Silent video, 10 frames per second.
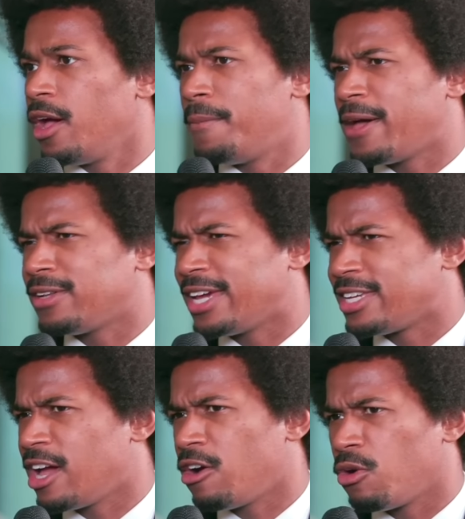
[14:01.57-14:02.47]
about like
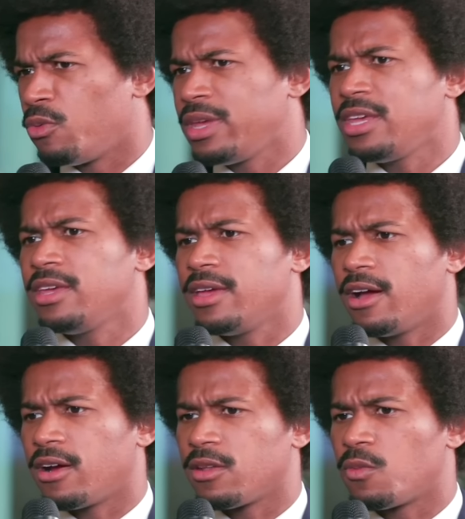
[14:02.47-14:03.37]
y'all, we
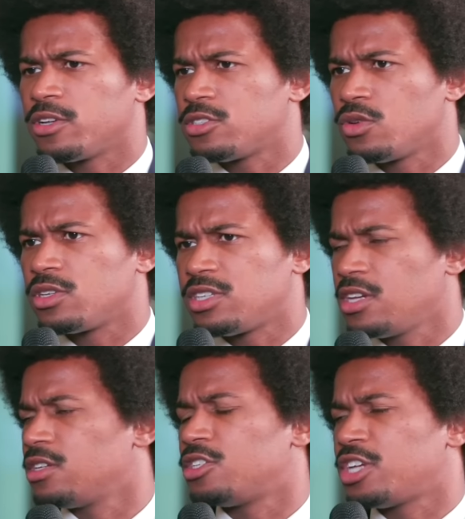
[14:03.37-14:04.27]
are the ones who
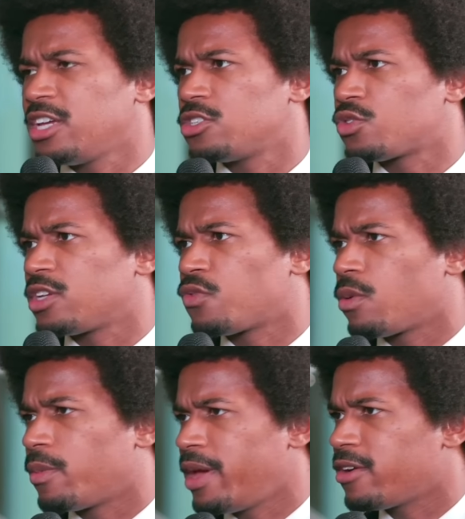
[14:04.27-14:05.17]
continue to change and
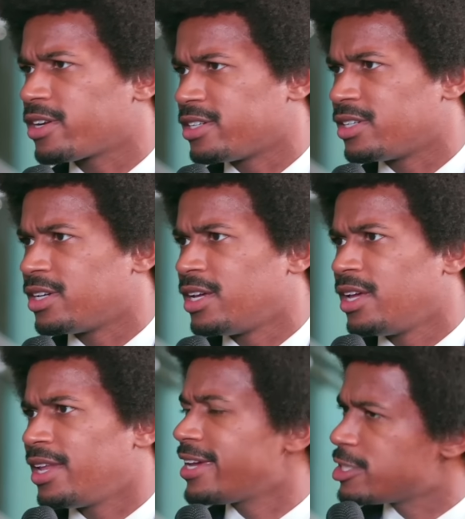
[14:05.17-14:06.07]
transform America. Yep.
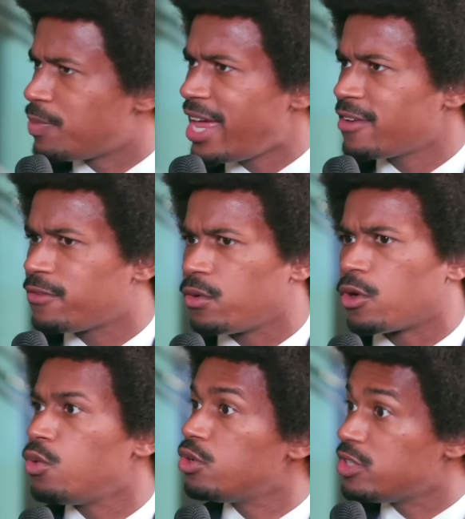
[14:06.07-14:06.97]
Like it's black
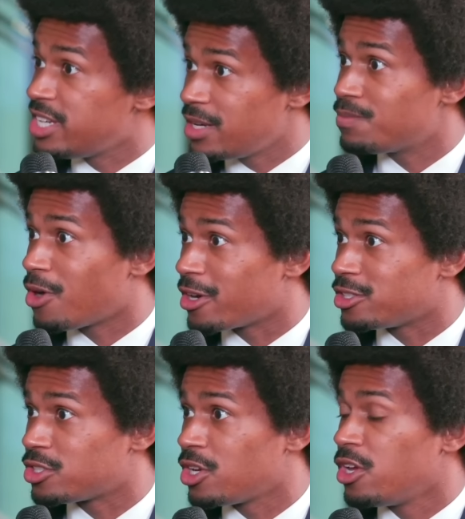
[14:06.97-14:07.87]
folk who did
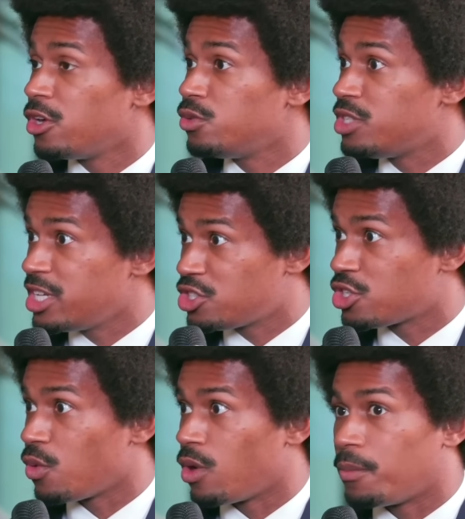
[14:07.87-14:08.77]
march, who did
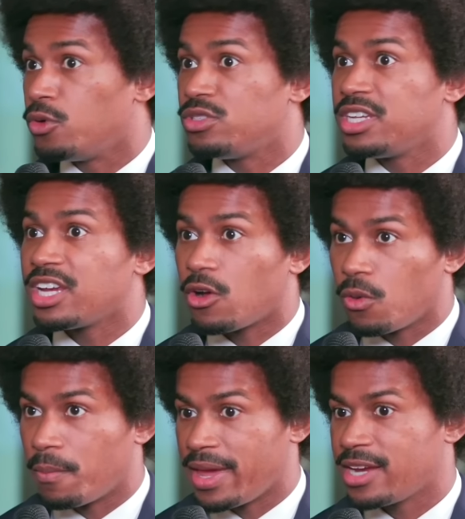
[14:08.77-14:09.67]
show up, who did
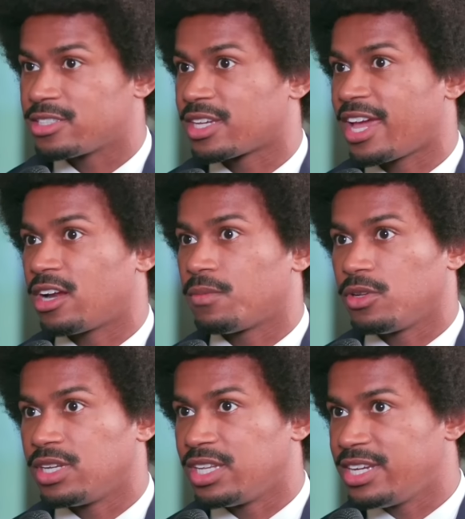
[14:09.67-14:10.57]
hold mayors
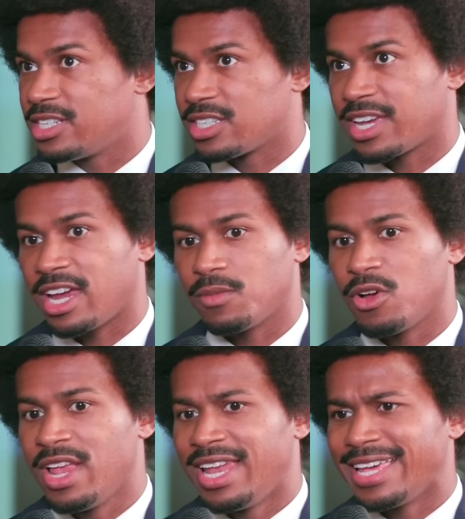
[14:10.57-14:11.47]
accountable and leaders
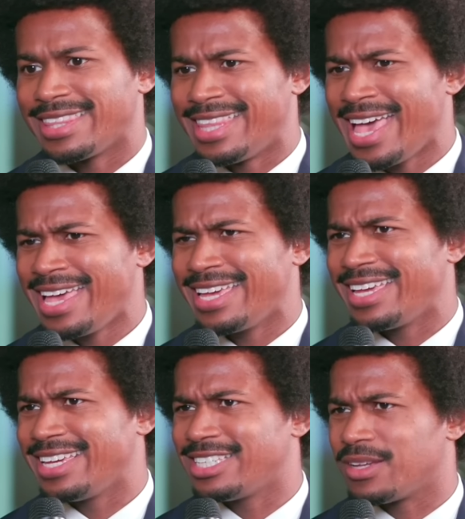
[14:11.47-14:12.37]
accountable. Like that
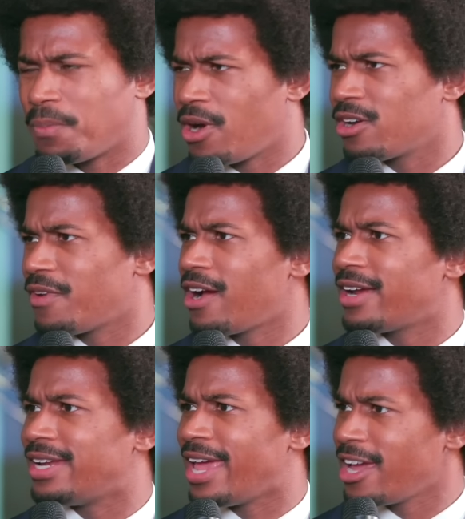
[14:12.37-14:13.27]
is a part of
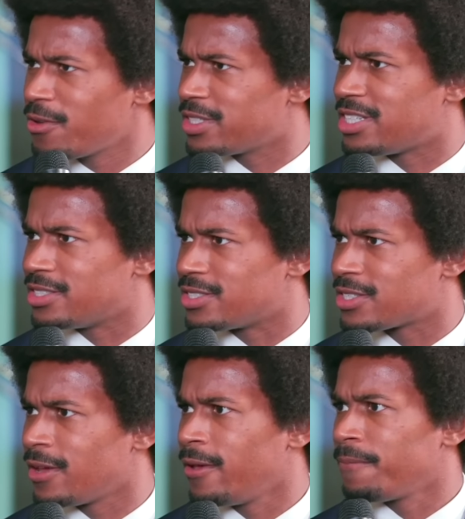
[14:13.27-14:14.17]
our inheritance.
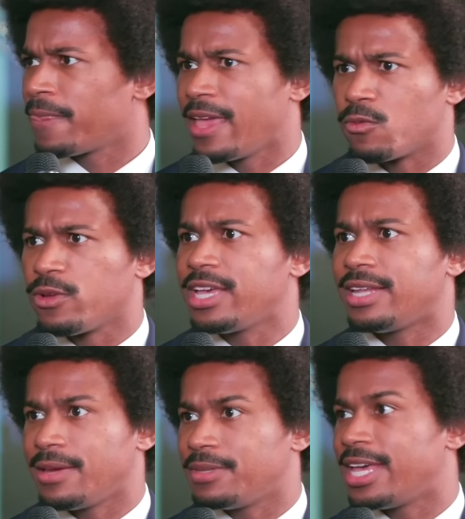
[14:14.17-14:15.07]
Yes and
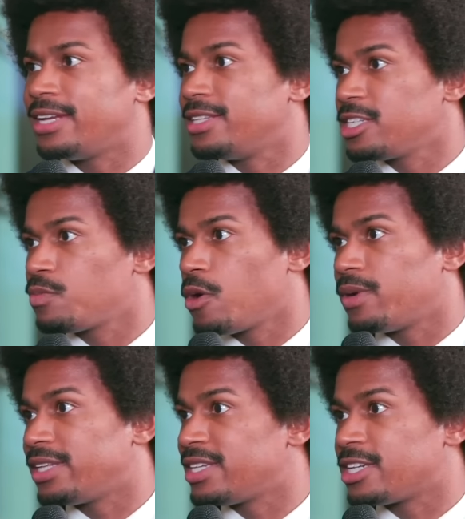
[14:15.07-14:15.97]
reclaiming that in this
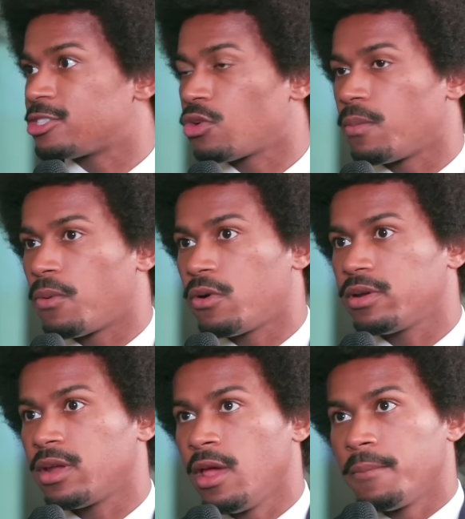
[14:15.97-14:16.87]
moment, I think, is so
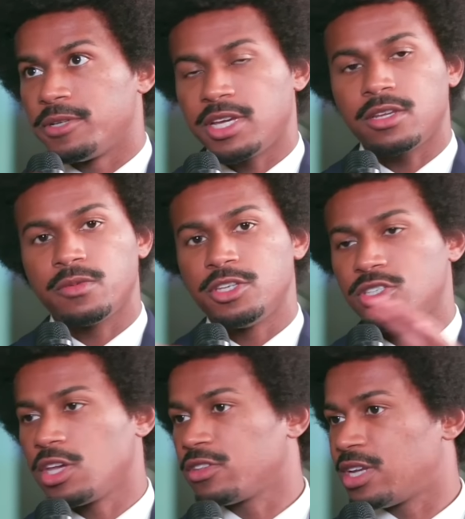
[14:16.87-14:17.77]
important, particularly when you
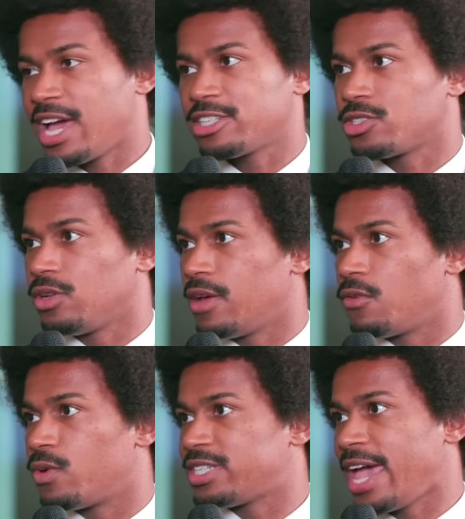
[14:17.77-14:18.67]
see on the national
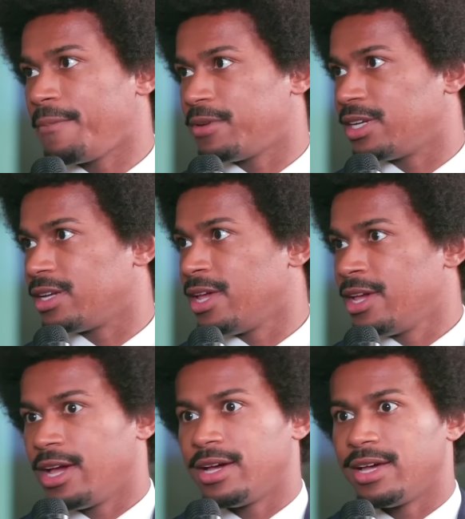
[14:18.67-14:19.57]
level what's happening
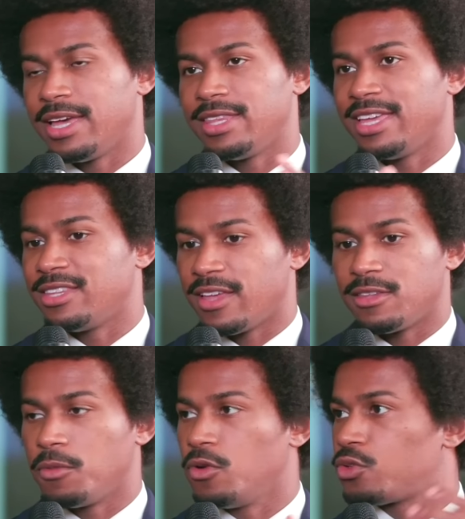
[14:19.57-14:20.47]
uh, and, and the,
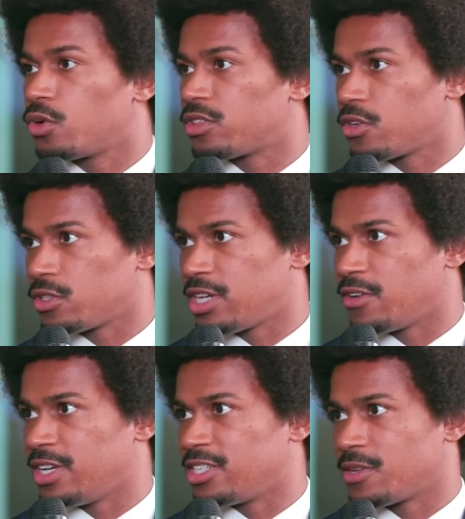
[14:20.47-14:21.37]
and, the, move toward
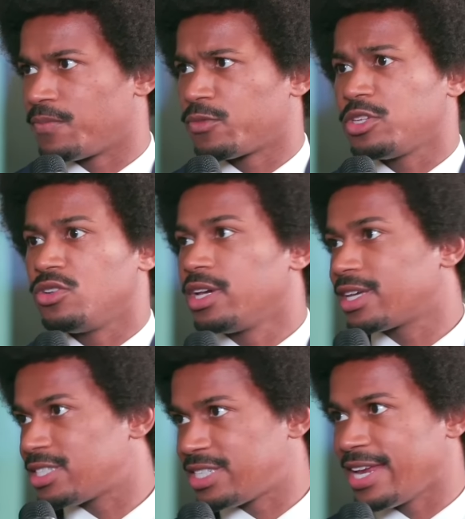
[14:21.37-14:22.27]
authoritarianism. When you look
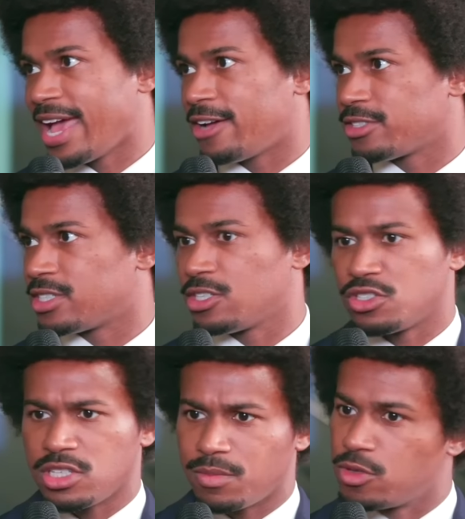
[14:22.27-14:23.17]
at state houses and you
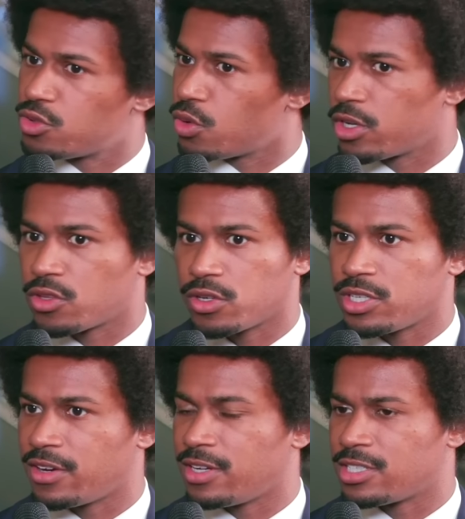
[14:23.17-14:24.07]
see the moves toward
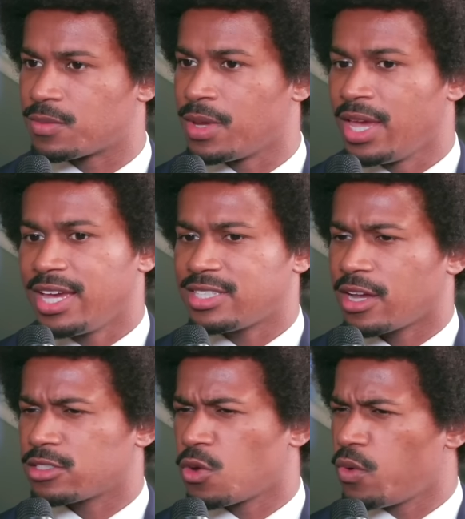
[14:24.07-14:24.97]
authoritarianism, it's
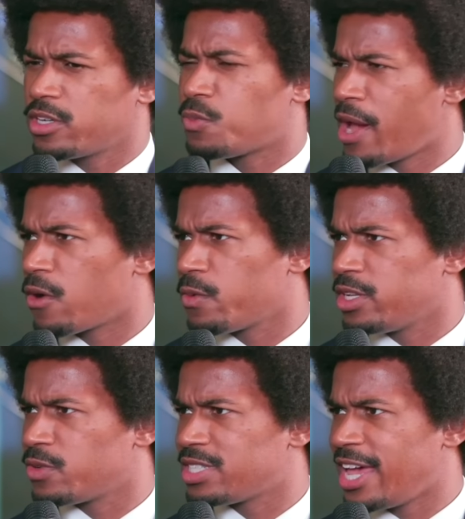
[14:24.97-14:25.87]
like, so where does power
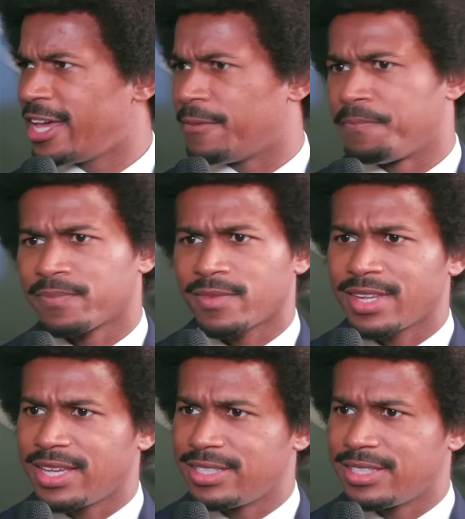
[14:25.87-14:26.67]
really reside? Right.